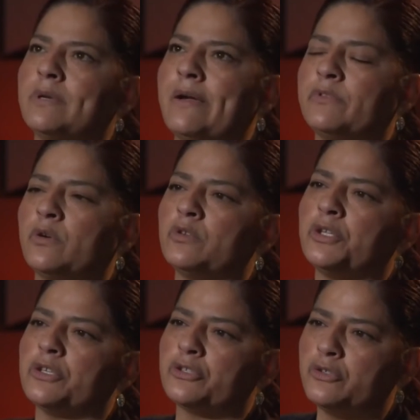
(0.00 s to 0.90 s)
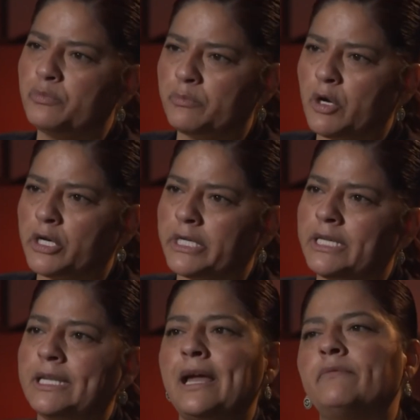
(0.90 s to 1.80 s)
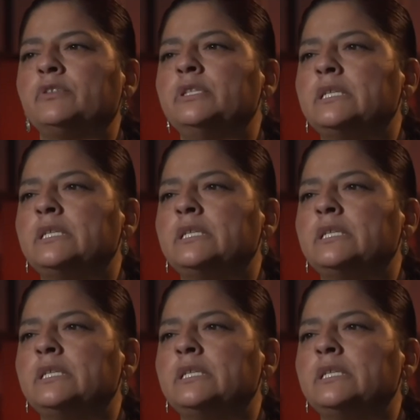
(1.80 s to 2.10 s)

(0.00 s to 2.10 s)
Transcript: don't have to go to the supermarket and have to